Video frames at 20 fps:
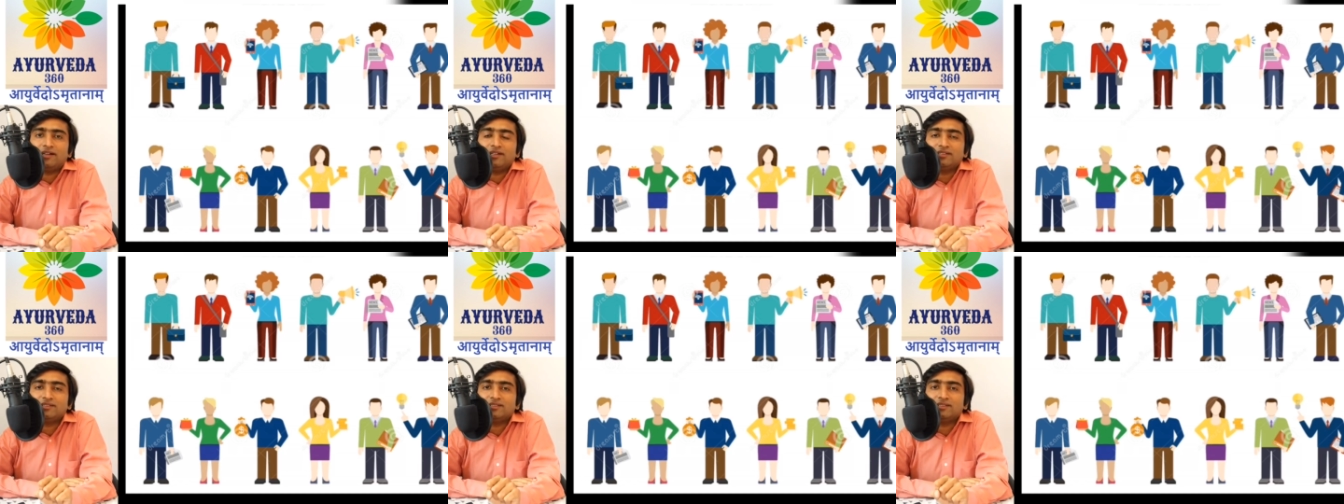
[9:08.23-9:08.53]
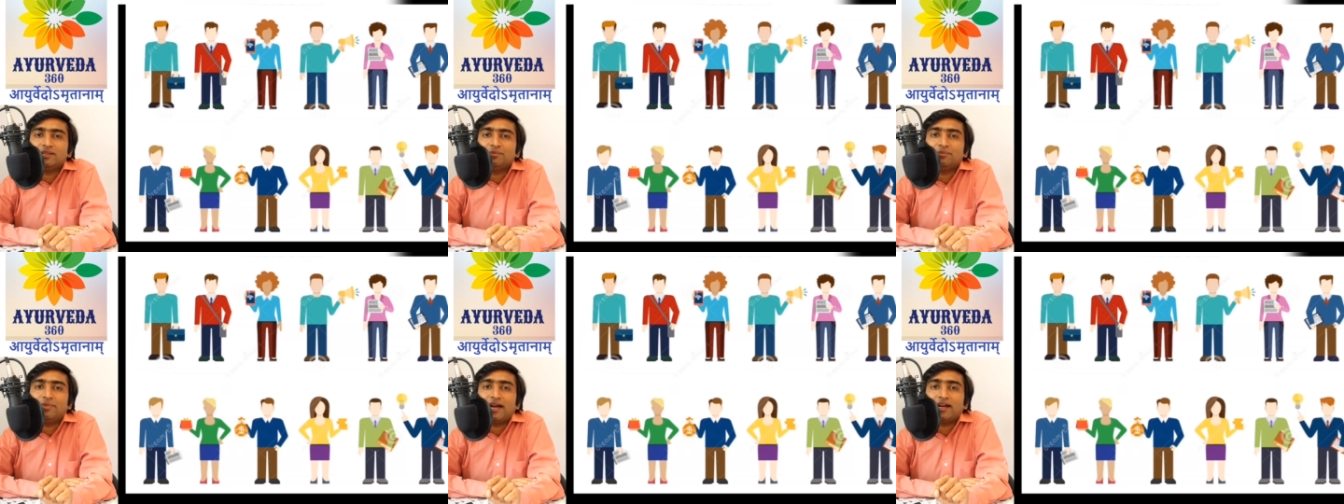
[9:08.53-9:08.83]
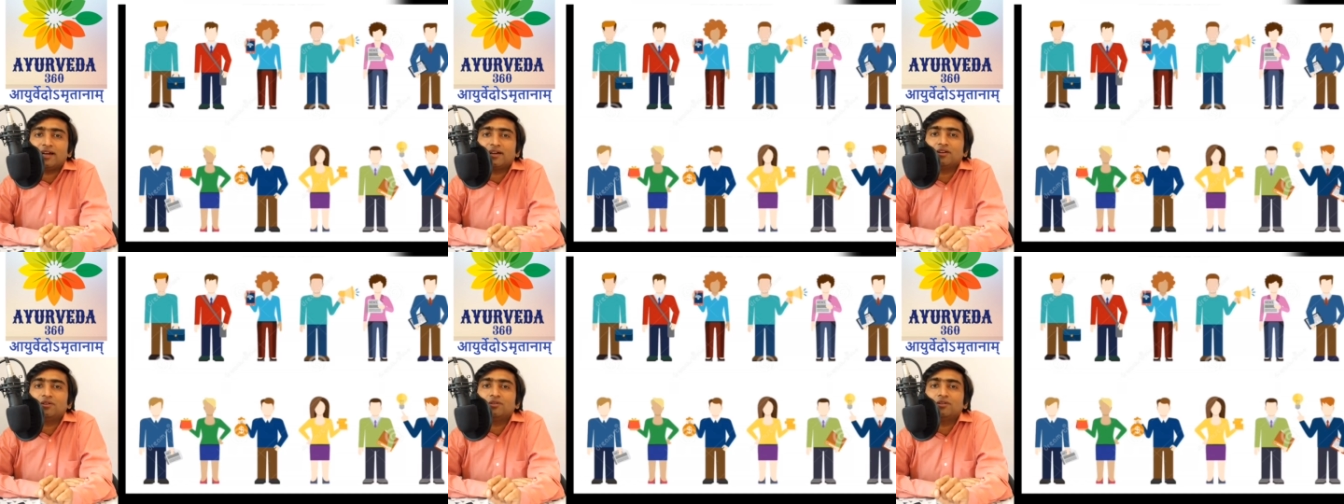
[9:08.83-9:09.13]
is the
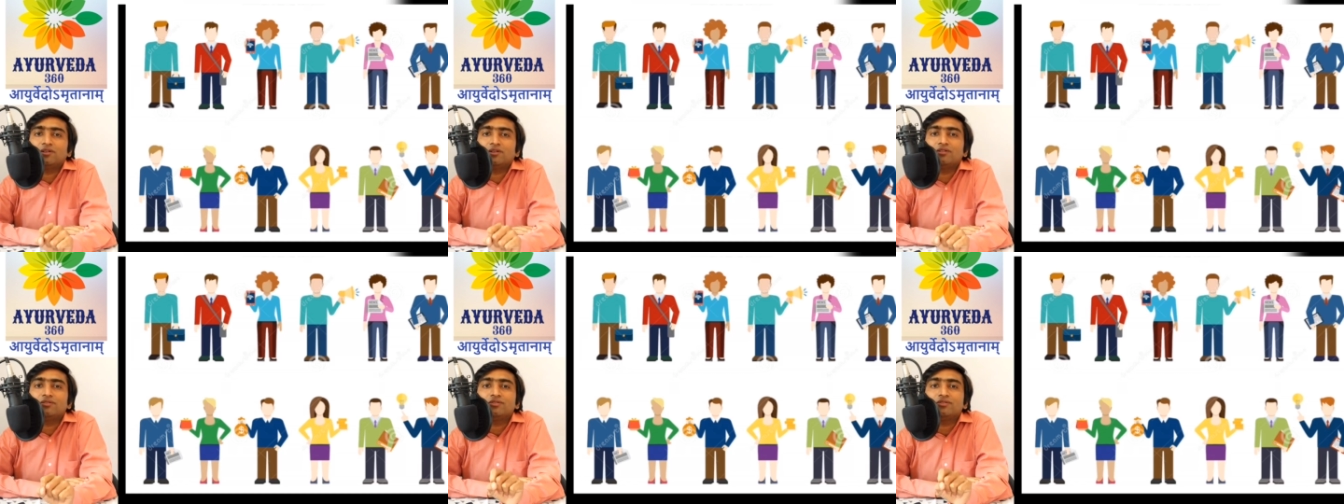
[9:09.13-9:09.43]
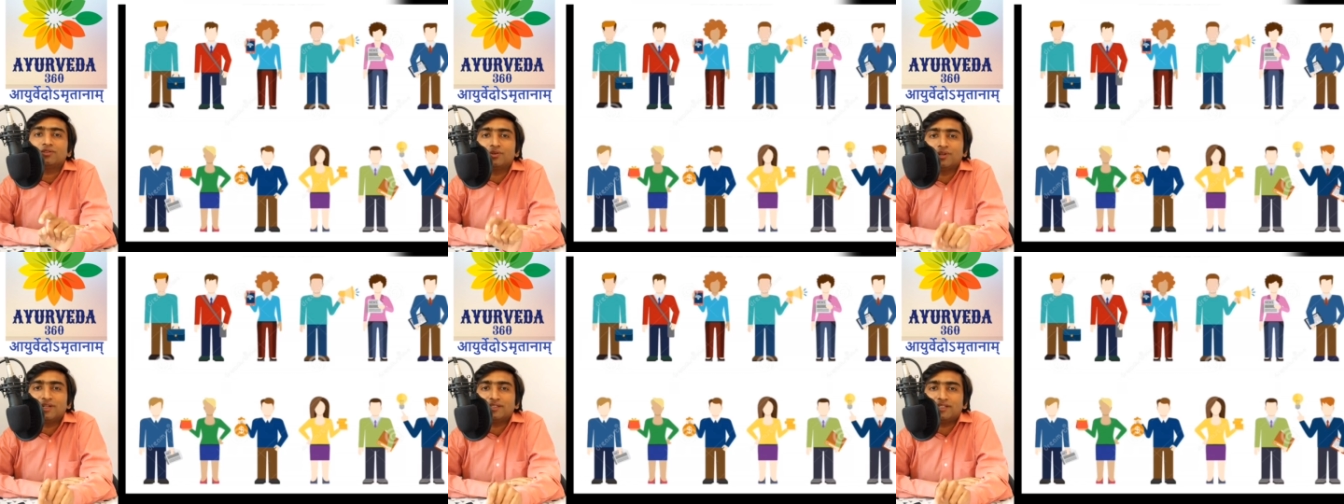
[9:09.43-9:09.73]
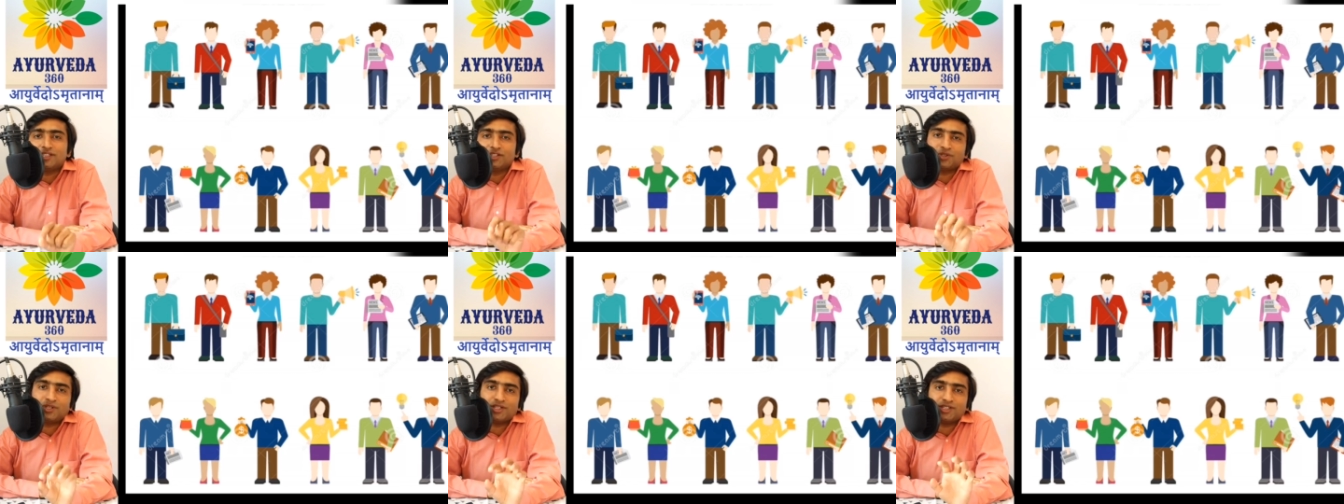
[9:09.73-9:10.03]
background of
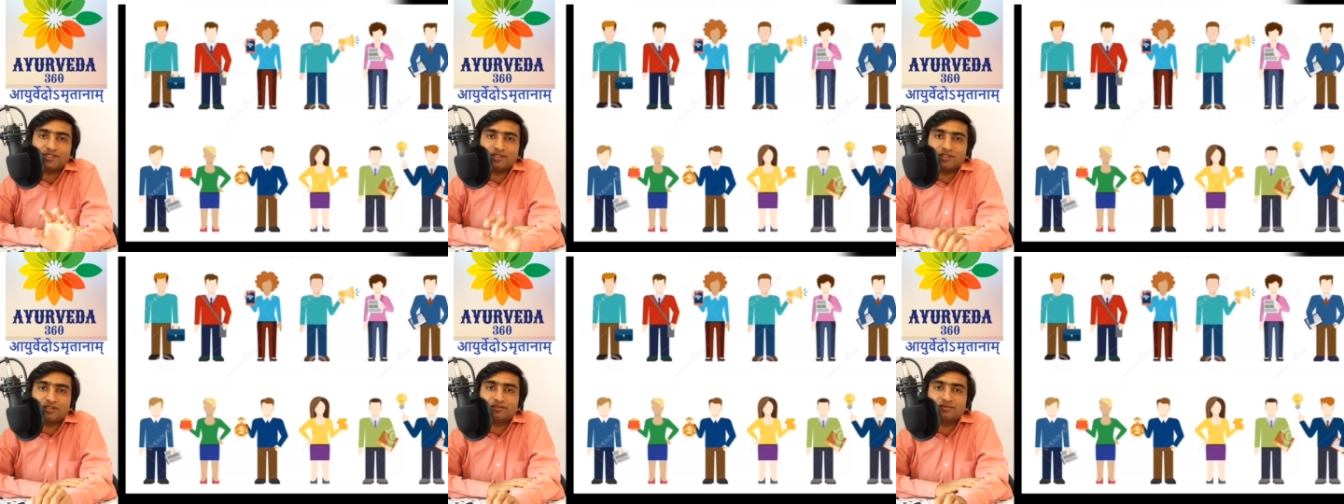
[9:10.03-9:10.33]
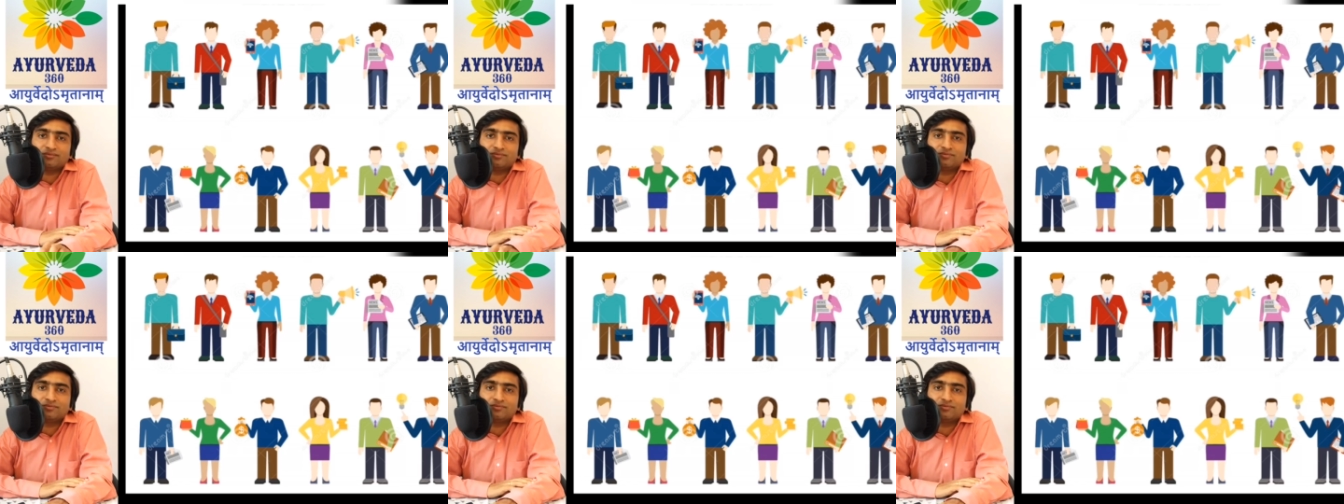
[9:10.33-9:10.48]
today's education.